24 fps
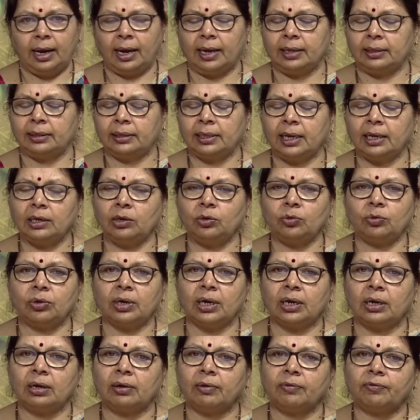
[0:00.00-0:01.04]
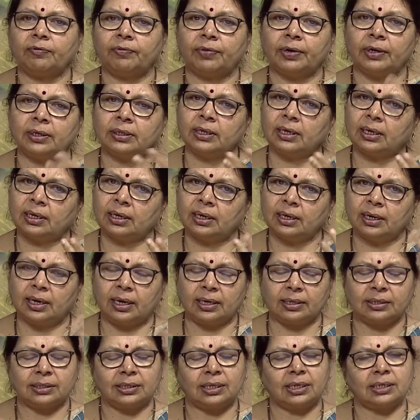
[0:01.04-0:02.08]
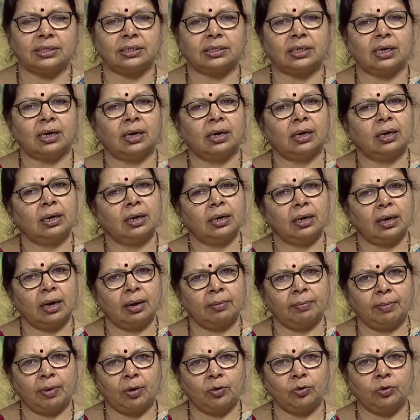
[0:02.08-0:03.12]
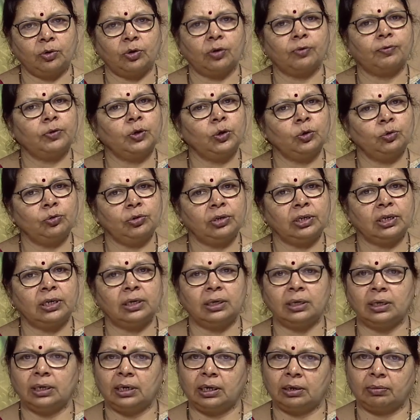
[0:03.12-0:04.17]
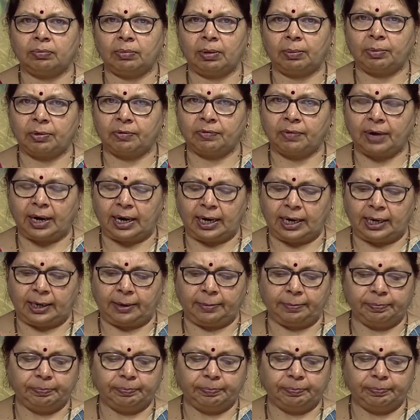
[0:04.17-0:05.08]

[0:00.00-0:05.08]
and then you can further assess the amount of nutrient it may provide.